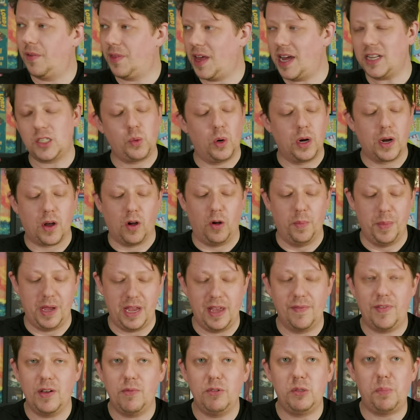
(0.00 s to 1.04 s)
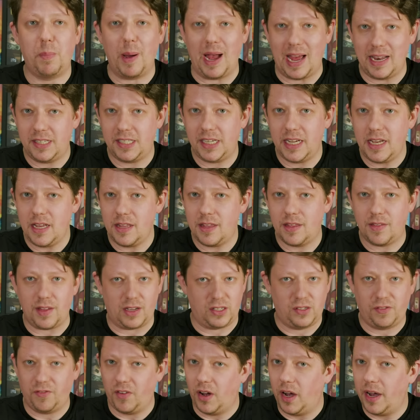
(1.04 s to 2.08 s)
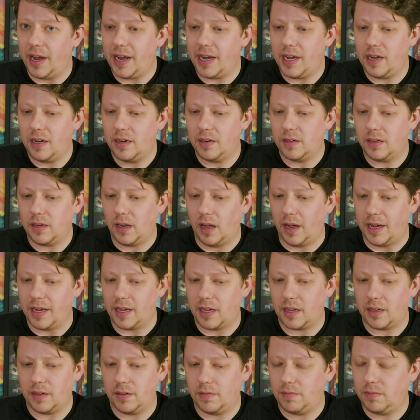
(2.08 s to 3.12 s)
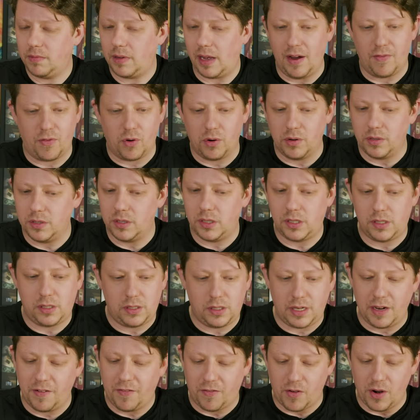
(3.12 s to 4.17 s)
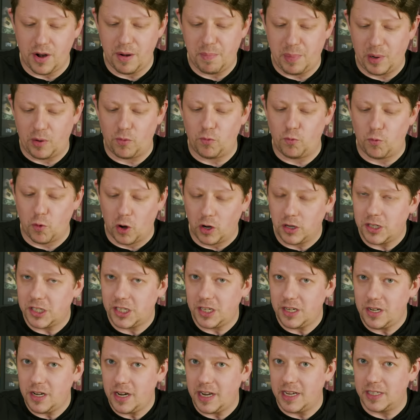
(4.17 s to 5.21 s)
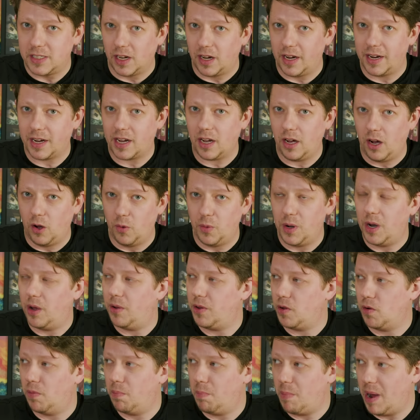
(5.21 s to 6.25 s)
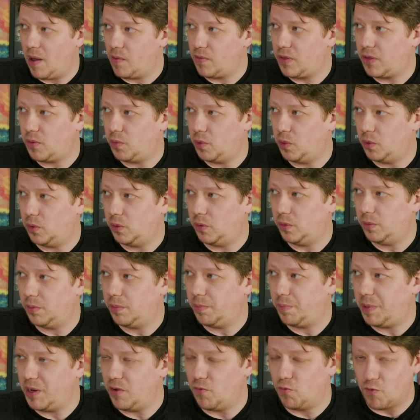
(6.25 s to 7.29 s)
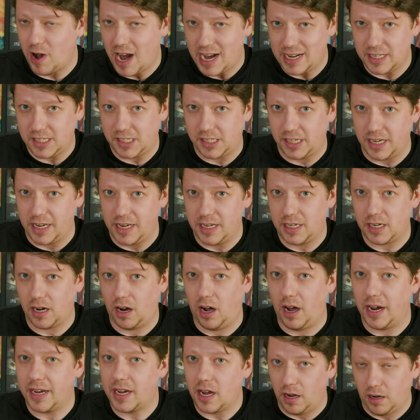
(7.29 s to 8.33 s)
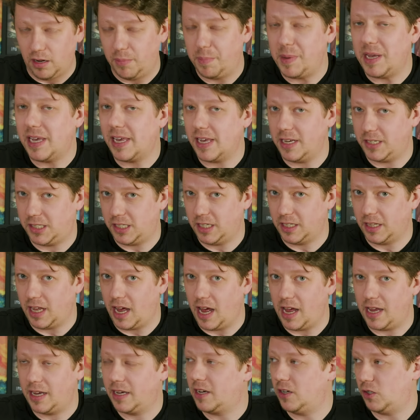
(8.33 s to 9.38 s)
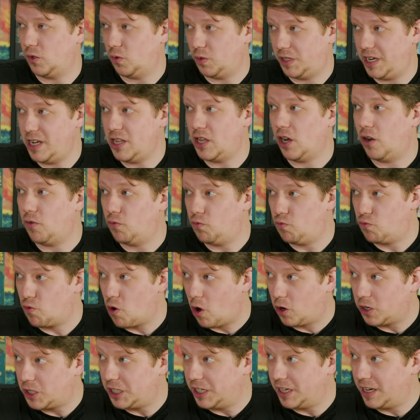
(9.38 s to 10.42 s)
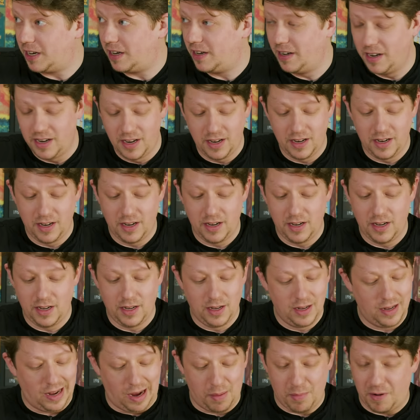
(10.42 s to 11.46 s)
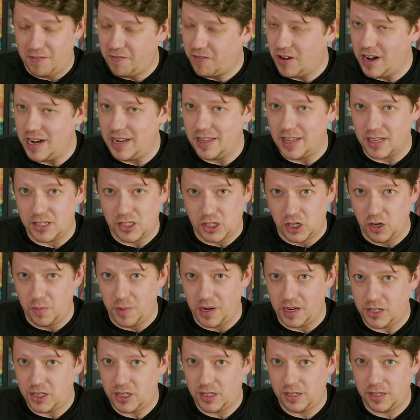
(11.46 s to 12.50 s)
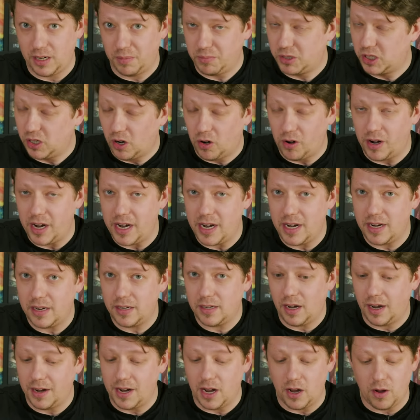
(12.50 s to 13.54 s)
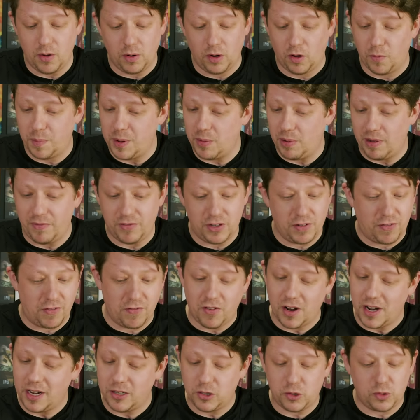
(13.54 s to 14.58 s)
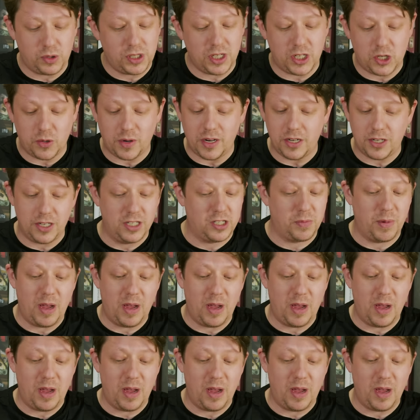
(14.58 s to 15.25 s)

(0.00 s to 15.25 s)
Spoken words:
That's what got me. If it was bad teeth, that's fine. Everyone's different, but rotten is oh no, your mouth will be rancid. I can't be kissing that because your teeth are rotten. I'm afraid that's too much. I'm sorry. I know a lot of people have different financial situations.